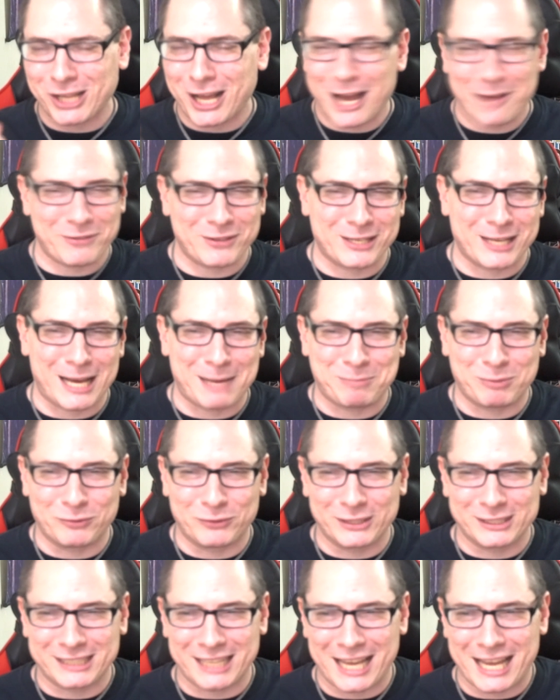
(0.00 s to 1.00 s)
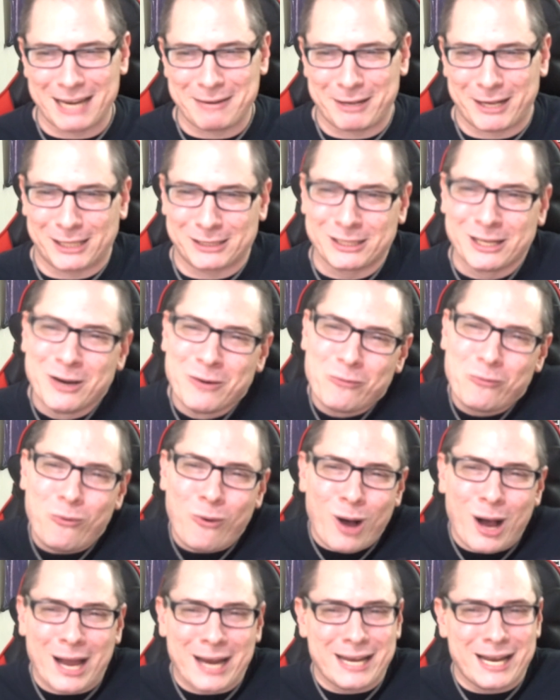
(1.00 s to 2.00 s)
off the top of his head, because
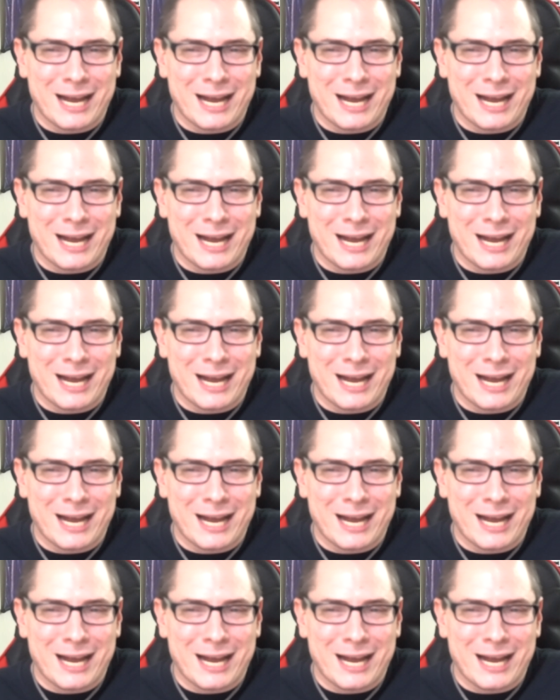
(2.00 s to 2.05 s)
why